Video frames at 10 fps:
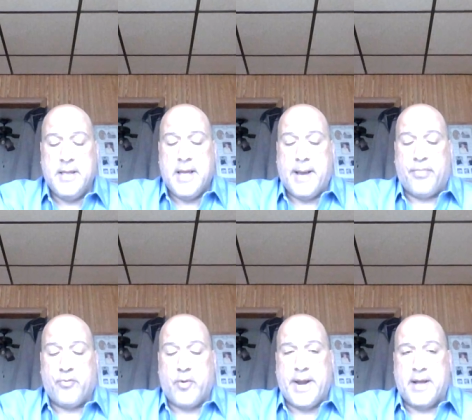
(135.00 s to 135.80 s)
I'm
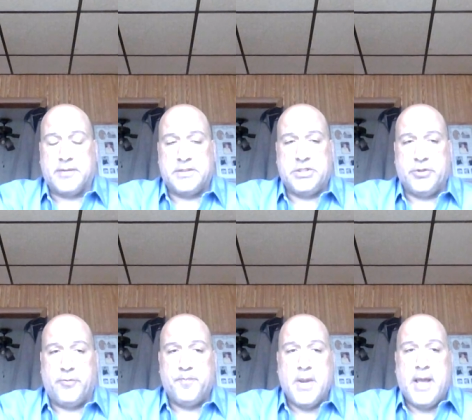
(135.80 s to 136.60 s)
throwing out the
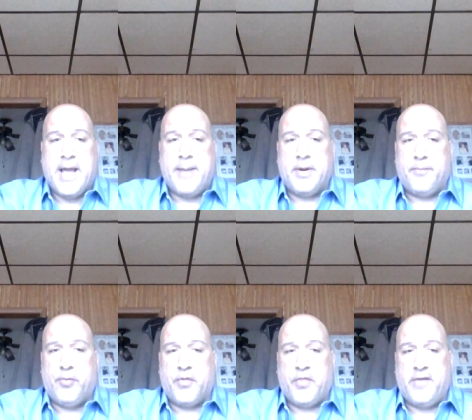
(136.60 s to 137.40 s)
2. I am going to
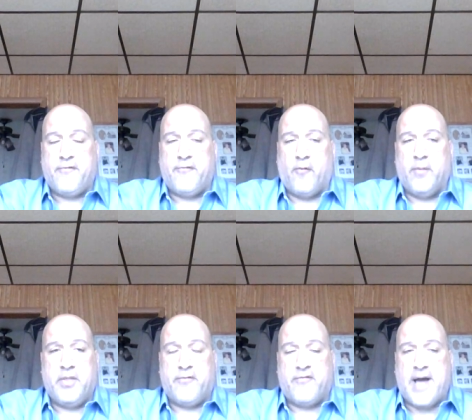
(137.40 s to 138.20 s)
put the
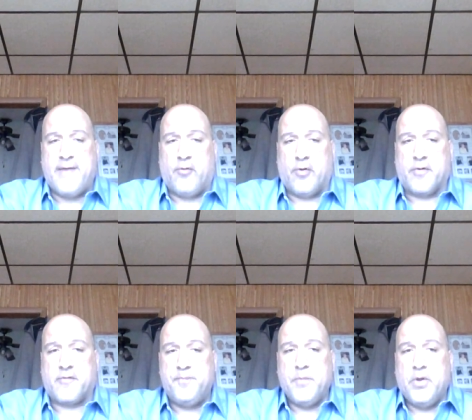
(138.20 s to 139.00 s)
5
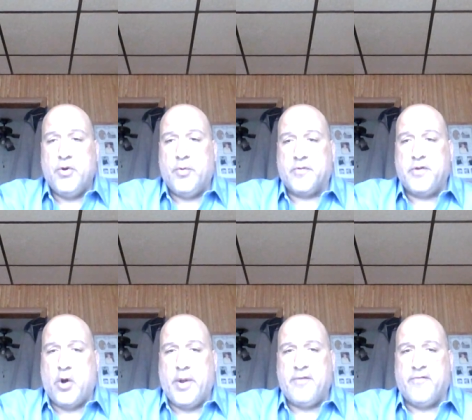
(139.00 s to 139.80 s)
horse who is
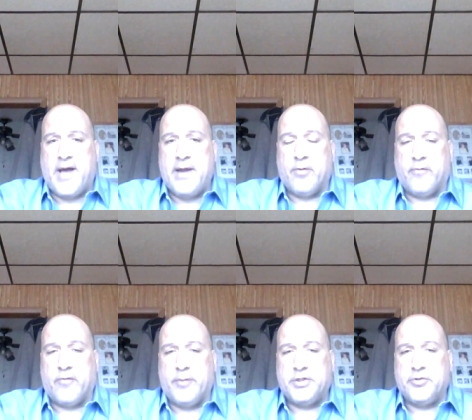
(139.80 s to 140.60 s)
going viral
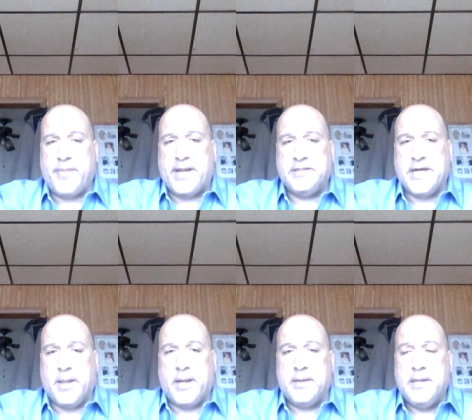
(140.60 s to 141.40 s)
for Richard
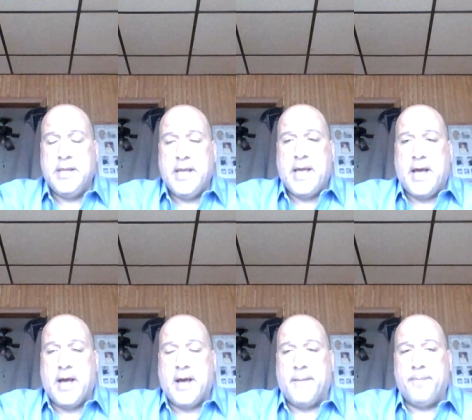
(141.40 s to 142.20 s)
Mandella.
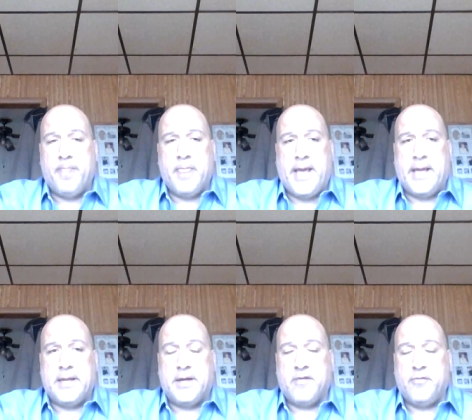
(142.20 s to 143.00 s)
And
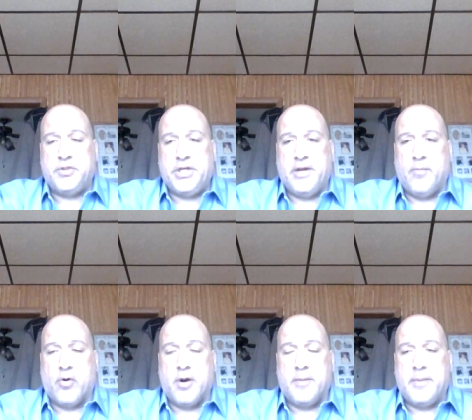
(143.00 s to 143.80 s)
Kazushi
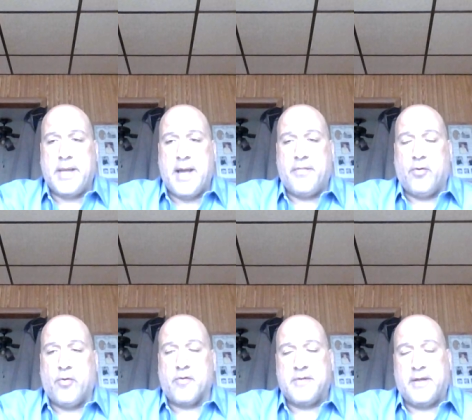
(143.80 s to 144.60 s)
Kimura on the
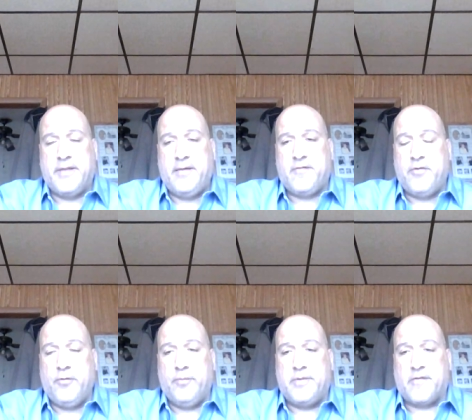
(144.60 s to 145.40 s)
horse. Now, these
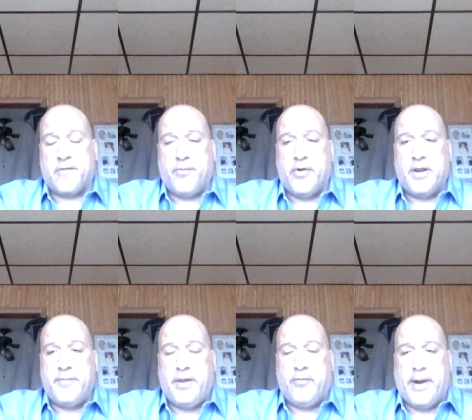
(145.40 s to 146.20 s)
2 disappointed
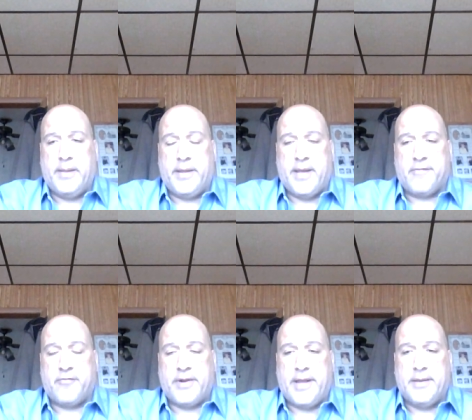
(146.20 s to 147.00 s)
me greatly
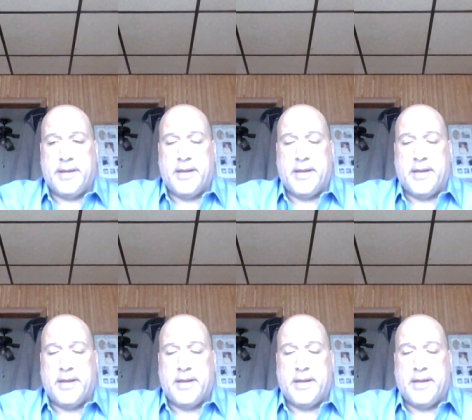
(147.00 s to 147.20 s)
yesterday.